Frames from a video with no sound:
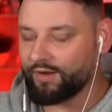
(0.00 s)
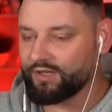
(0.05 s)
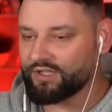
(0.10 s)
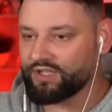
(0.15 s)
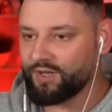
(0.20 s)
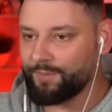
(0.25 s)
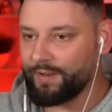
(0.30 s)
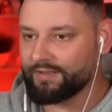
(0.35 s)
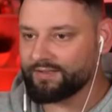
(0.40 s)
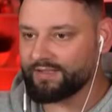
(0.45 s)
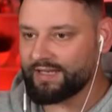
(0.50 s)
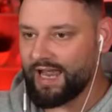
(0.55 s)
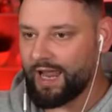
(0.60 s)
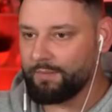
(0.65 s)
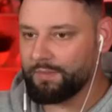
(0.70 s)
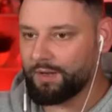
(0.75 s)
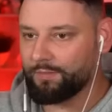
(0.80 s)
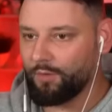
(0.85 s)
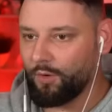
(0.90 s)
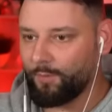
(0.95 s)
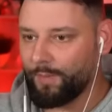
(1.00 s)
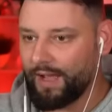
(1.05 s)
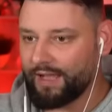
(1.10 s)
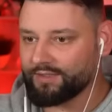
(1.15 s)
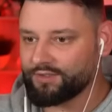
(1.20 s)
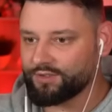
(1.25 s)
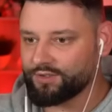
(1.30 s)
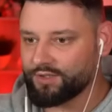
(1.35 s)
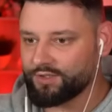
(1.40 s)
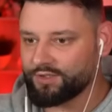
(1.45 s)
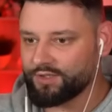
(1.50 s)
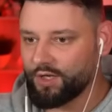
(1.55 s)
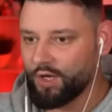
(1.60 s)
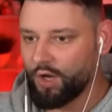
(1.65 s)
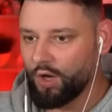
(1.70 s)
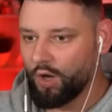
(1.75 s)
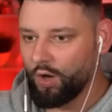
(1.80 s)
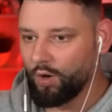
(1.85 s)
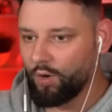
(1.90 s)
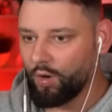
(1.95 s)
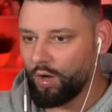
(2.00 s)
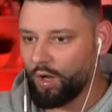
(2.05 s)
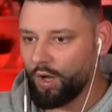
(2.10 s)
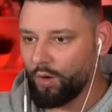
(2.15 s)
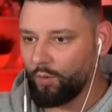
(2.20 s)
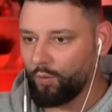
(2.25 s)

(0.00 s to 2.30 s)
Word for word: It just depends on how many more passengers uh,